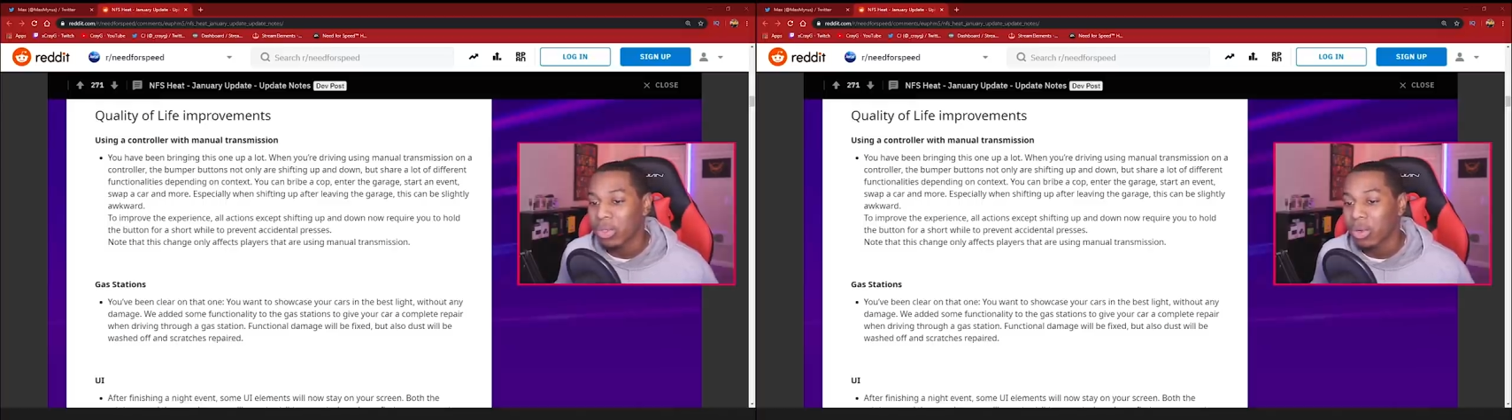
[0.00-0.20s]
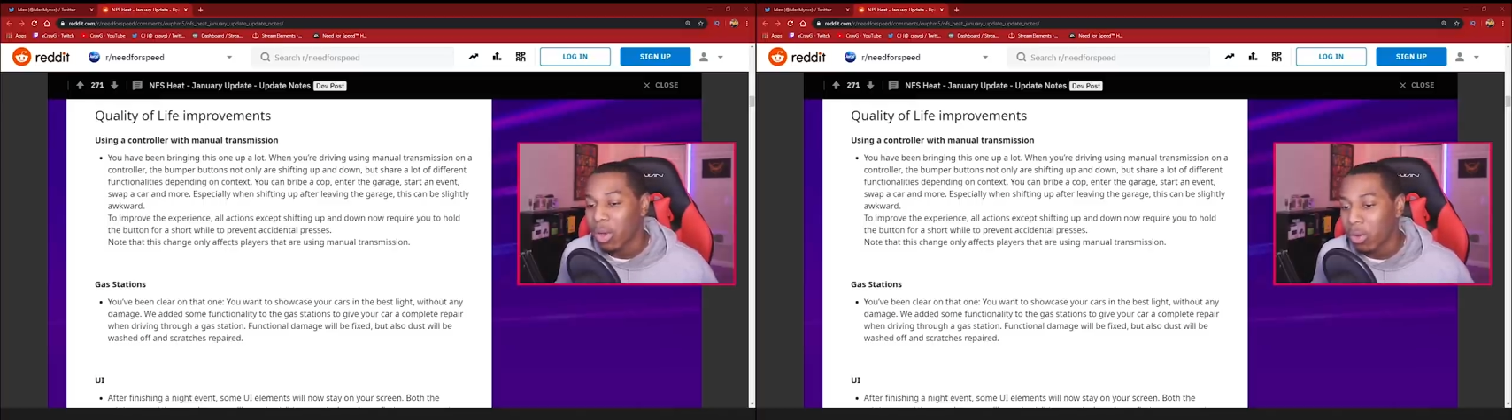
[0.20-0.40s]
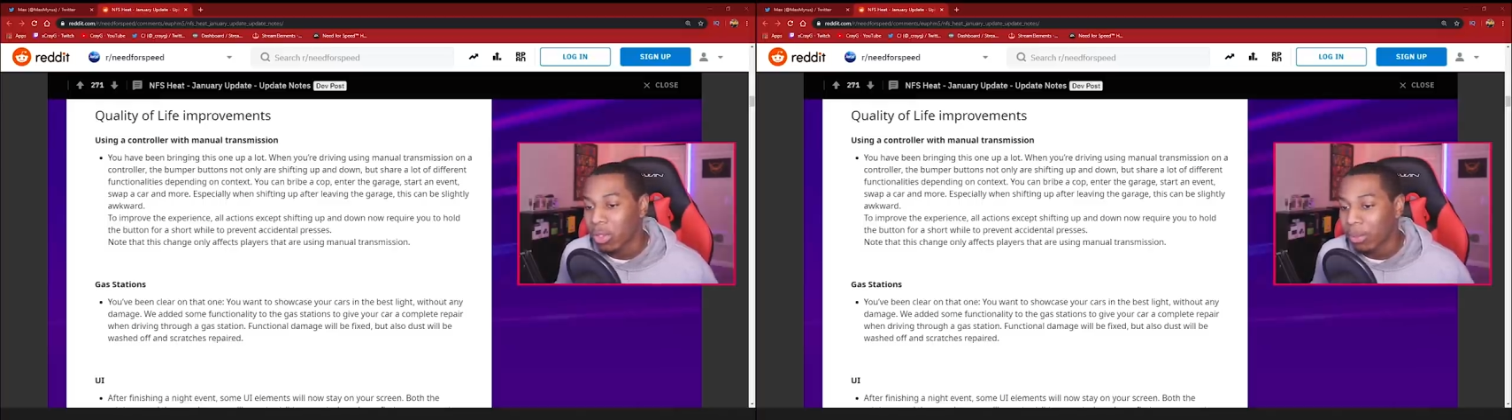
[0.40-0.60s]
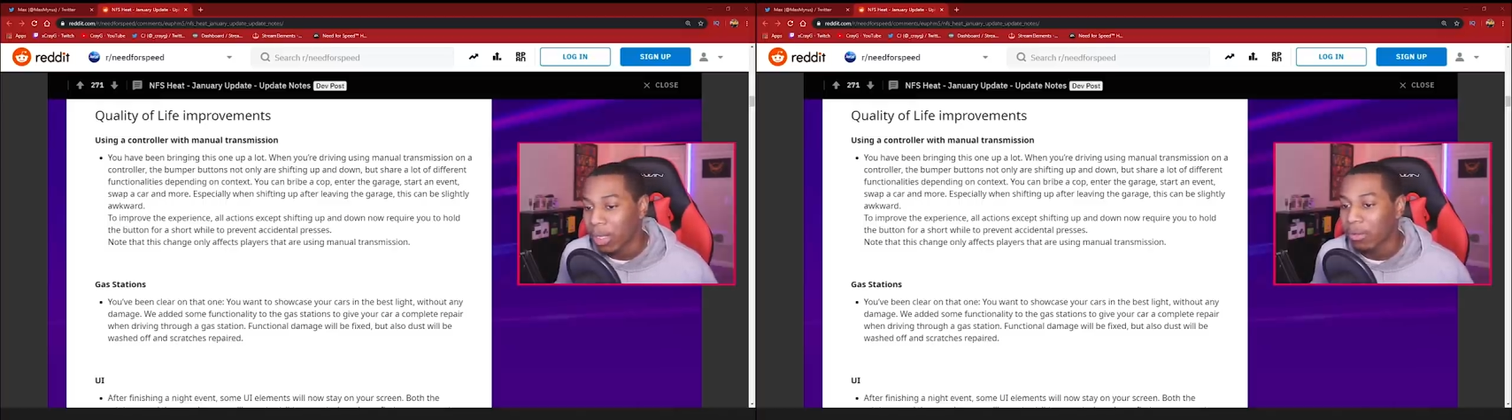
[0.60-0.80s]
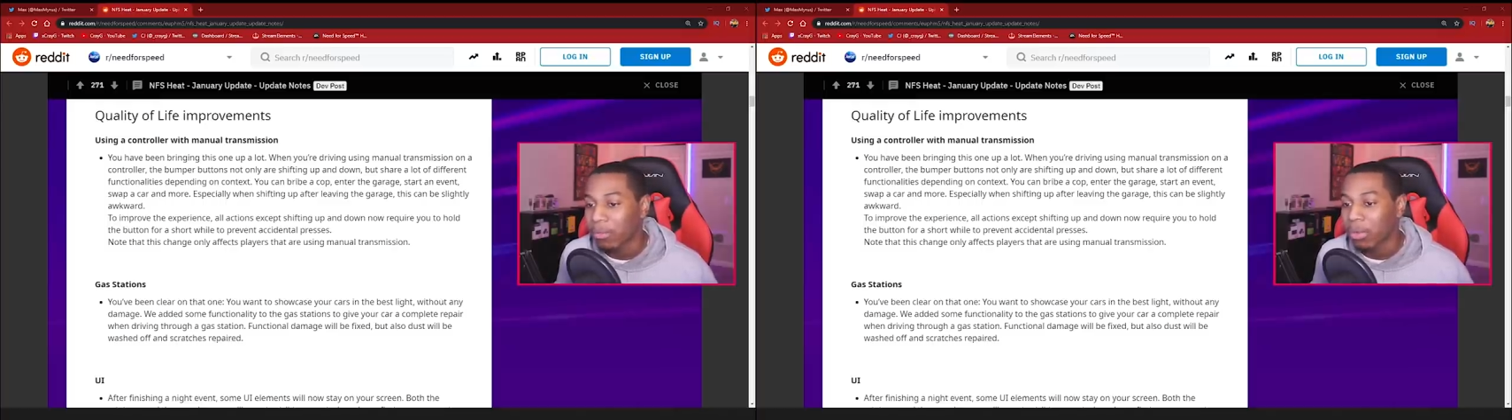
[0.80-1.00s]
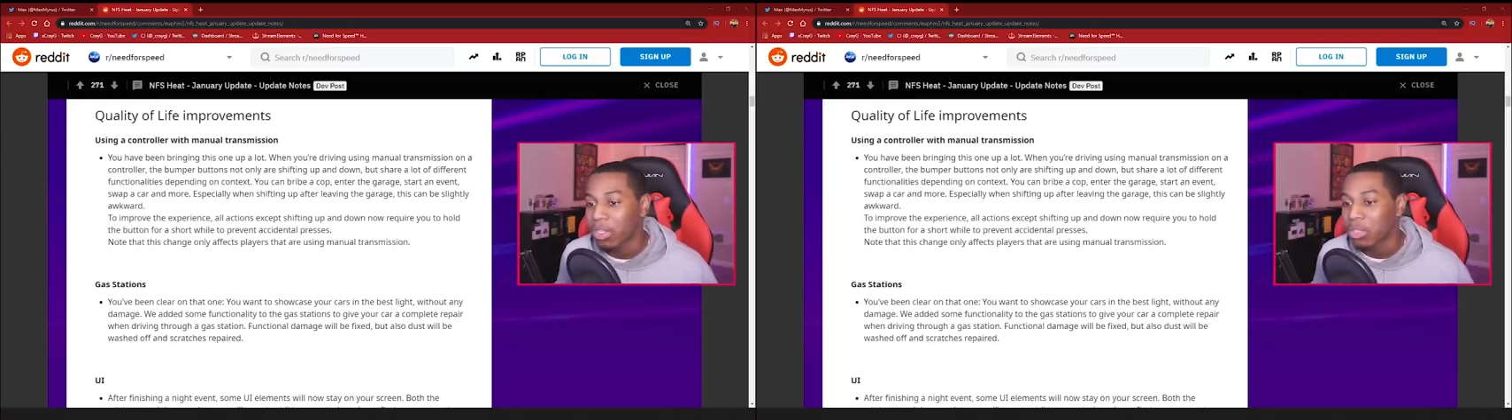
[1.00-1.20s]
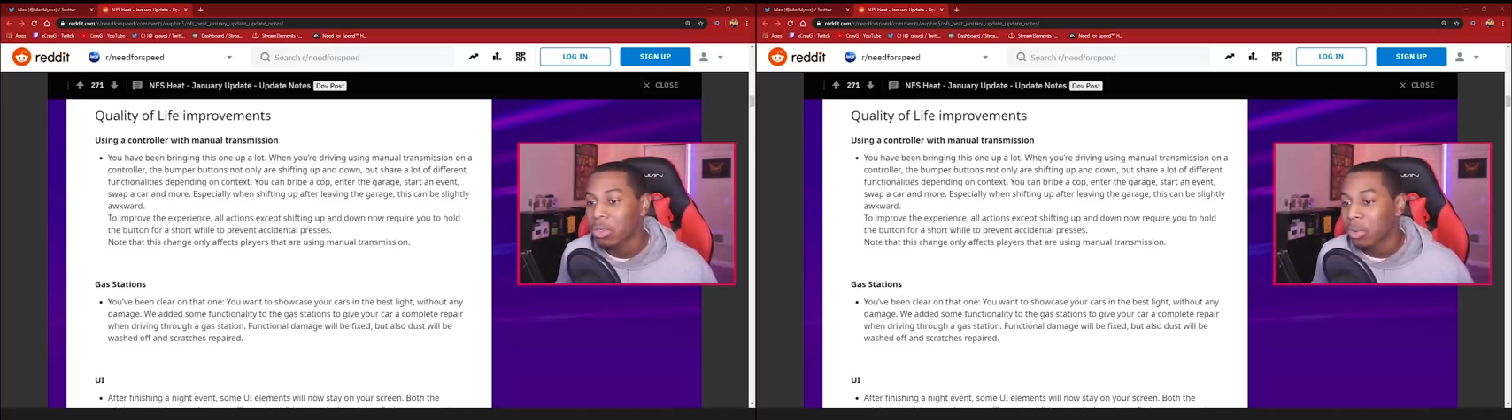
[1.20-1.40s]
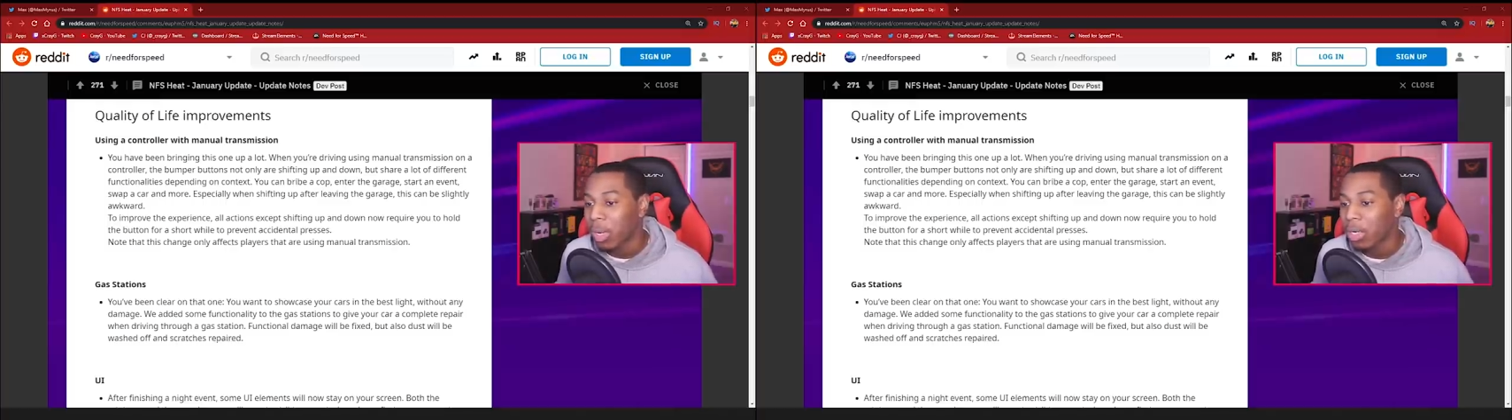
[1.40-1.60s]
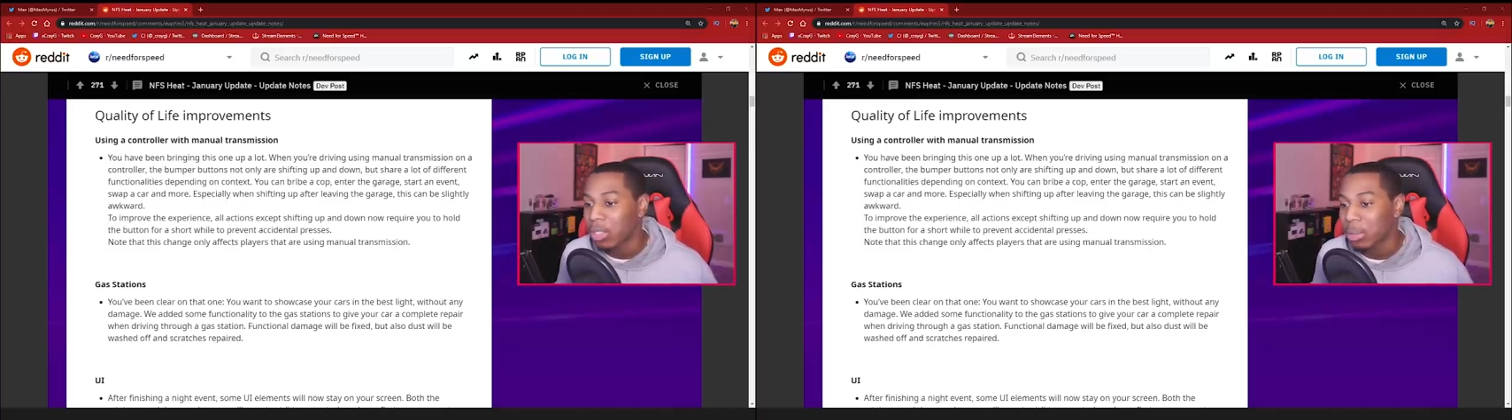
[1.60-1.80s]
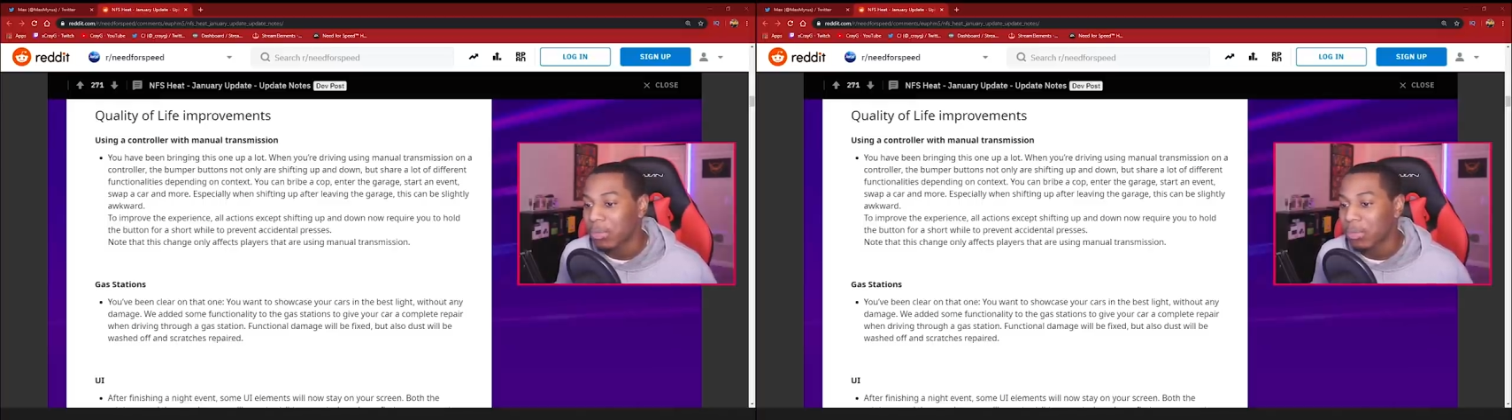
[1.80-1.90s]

to hold the button for a short while to